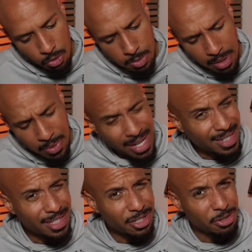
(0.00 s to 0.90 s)
Which, by the way, I
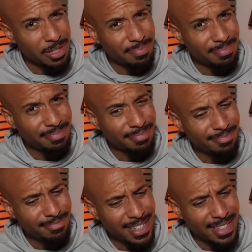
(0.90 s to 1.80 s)
didn't enjoy.
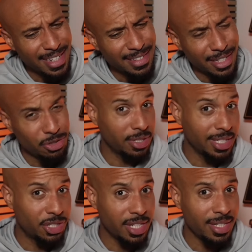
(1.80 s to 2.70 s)
I enjoyed Alicia